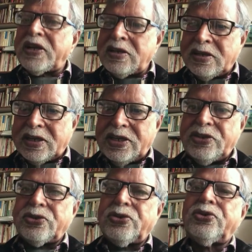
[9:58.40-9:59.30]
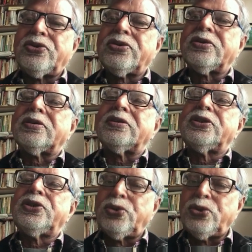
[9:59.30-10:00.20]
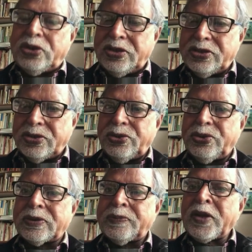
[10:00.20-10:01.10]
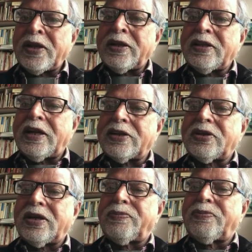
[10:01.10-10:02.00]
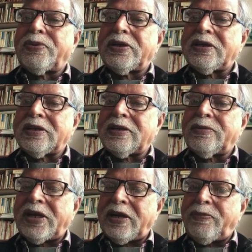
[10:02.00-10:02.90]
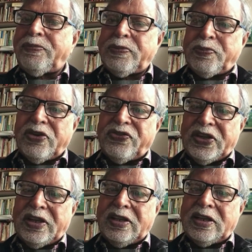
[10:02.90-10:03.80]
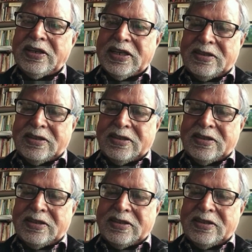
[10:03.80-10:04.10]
peasantry issues, youth issues. That should have made people feel that